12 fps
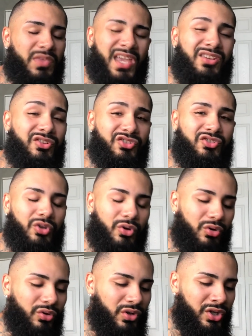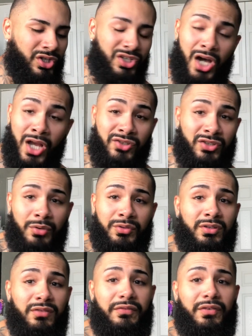and your soul, God is always
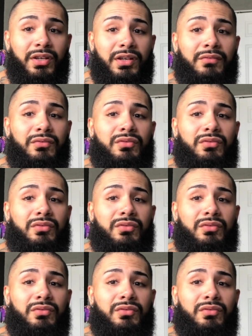going to forgive